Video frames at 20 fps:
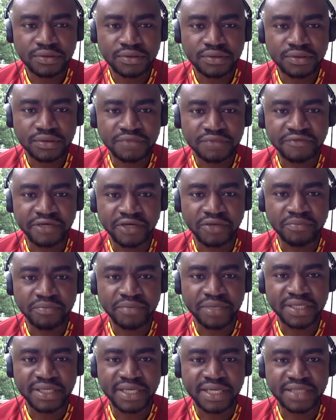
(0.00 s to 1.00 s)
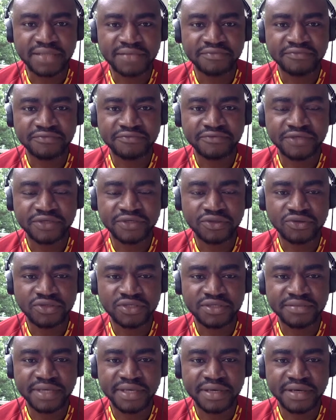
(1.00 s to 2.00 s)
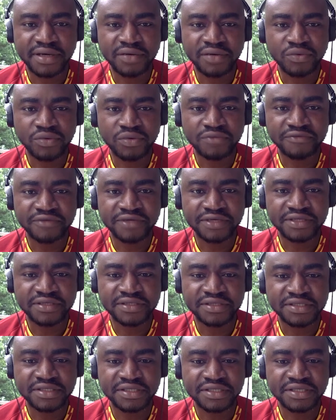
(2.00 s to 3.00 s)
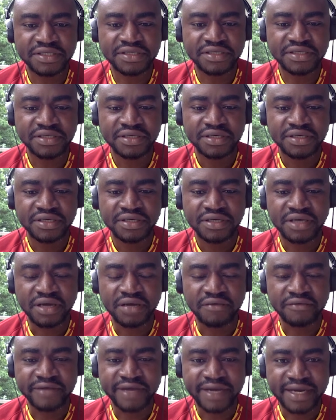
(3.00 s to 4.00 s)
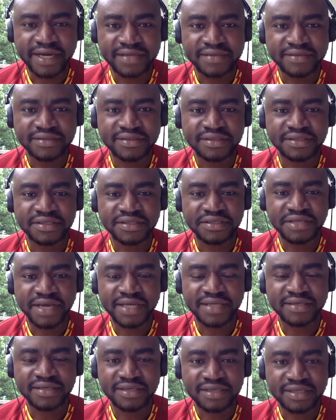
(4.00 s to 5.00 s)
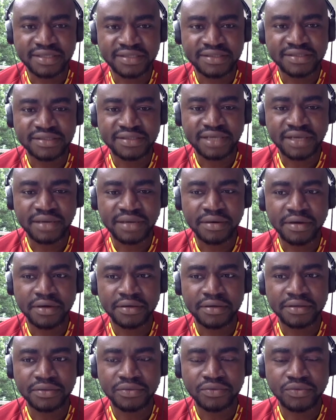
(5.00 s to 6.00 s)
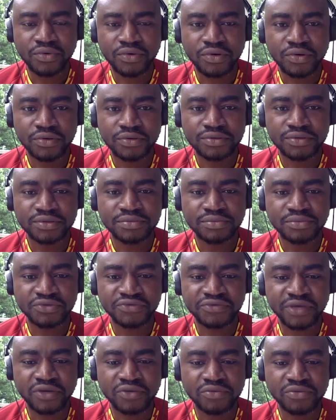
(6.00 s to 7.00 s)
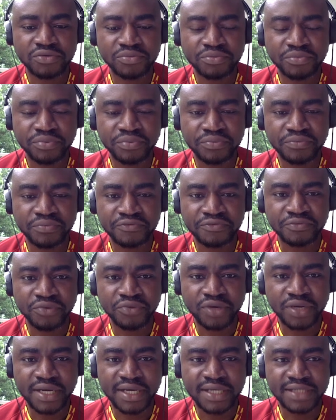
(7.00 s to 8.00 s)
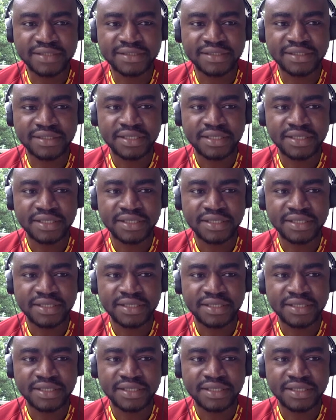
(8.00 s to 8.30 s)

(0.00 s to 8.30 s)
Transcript: development that Victor Osimhen and Wilfred Ndidi are ranked in that list, the world's most valuable footballers